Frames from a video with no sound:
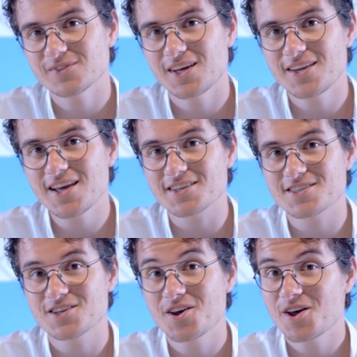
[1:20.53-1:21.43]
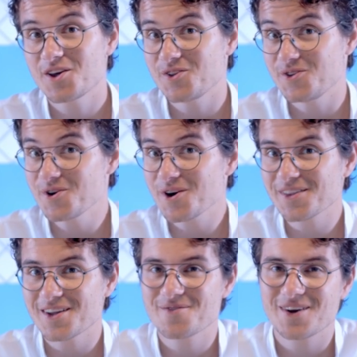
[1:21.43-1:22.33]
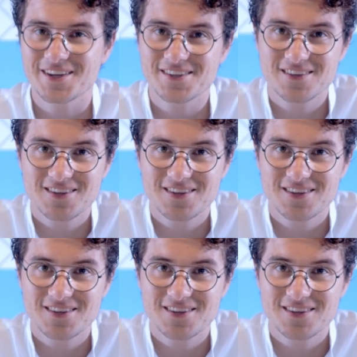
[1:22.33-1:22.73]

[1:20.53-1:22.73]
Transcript: And yes, you heard that right.